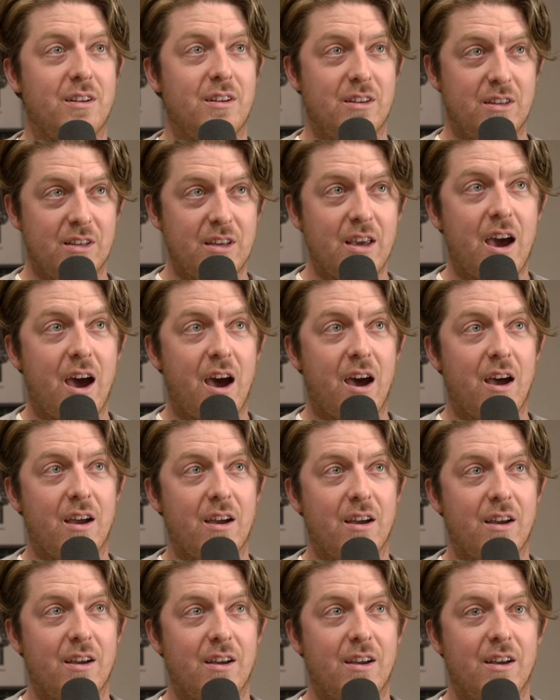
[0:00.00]
Yeah.
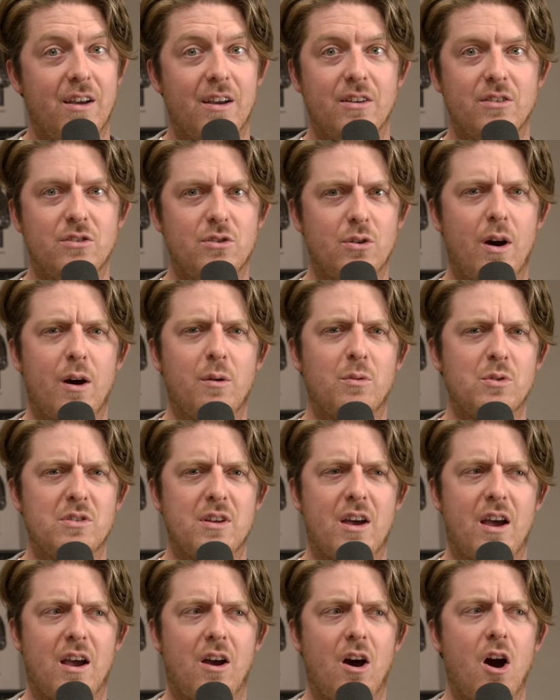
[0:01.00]
So I was
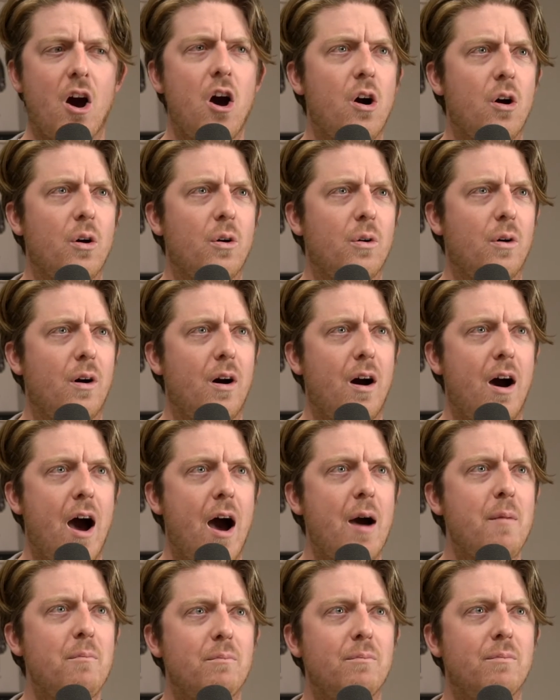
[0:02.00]
like, oh,
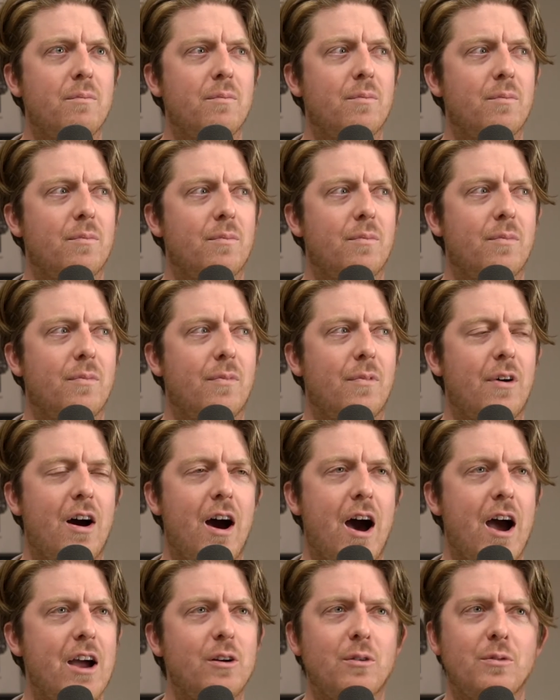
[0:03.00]

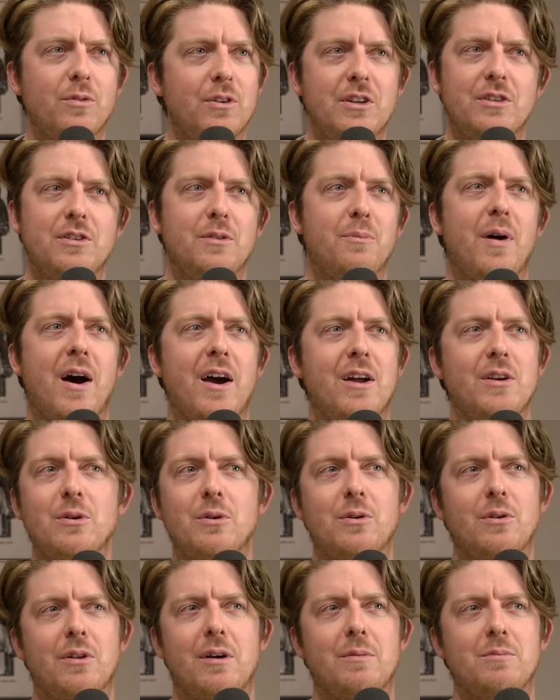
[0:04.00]
I don't need to buy new
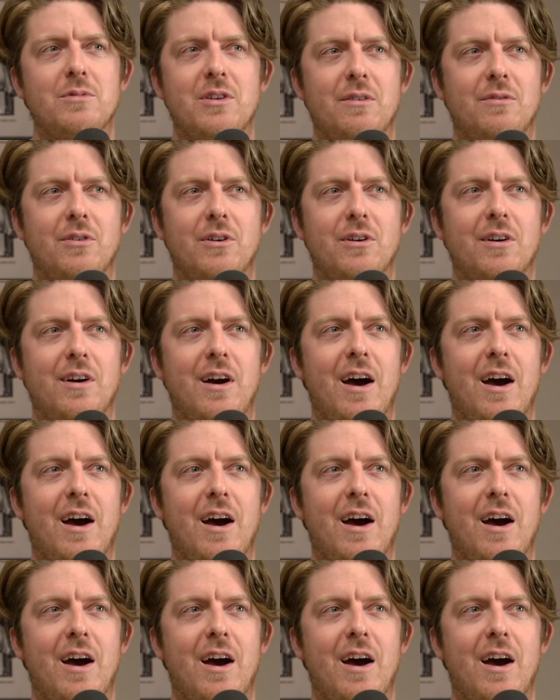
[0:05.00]
clubs ever.